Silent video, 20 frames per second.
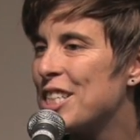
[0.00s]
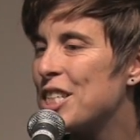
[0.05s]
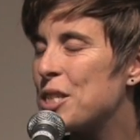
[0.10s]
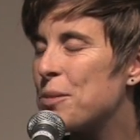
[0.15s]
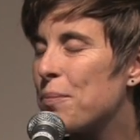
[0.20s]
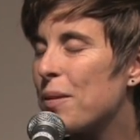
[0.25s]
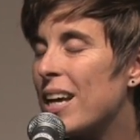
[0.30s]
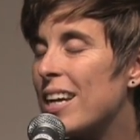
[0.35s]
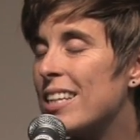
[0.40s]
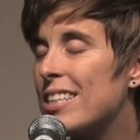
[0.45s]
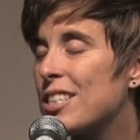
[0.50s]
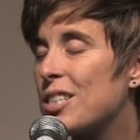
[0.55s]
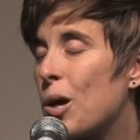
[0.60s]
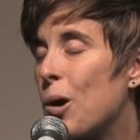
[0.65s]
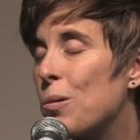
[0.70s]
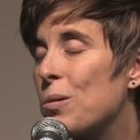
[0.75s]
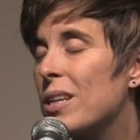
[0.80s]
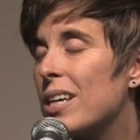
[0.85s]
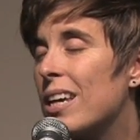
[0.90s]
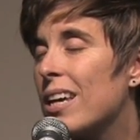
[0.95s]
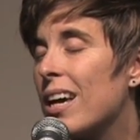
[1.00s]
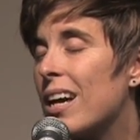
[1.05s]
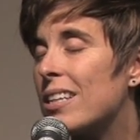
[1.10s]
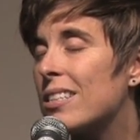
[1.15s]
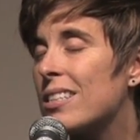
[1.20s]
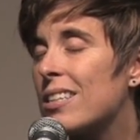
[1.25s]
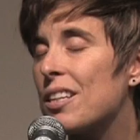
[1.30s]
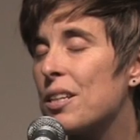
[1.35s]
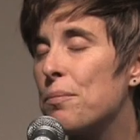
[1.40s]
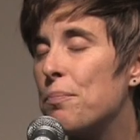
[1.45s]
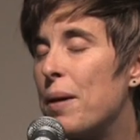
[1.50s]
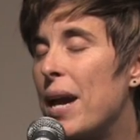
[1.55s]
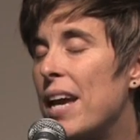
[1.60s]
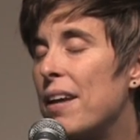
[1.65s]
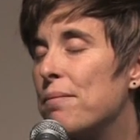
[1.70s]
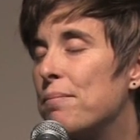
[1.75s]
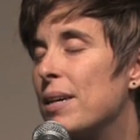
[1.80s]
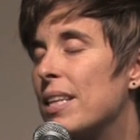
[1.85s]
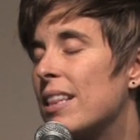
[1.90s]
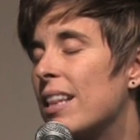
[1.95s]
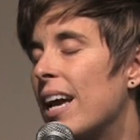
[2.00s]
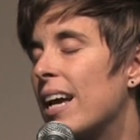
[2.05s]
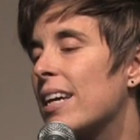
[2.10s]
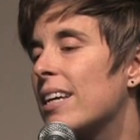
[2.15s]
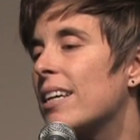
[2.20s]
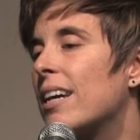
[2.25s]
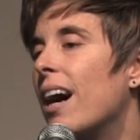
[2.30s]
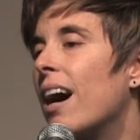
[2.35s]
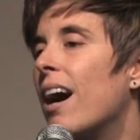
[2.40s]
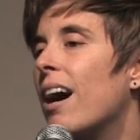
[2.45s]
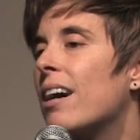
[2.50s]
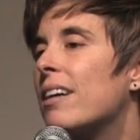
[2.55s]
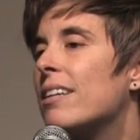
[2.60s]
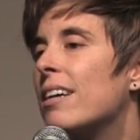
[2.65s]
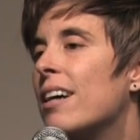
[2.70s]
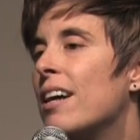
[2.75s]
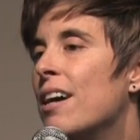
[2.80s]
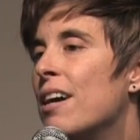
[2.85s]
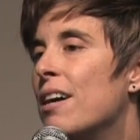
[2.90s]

splayed its holy guts on the pavement like God,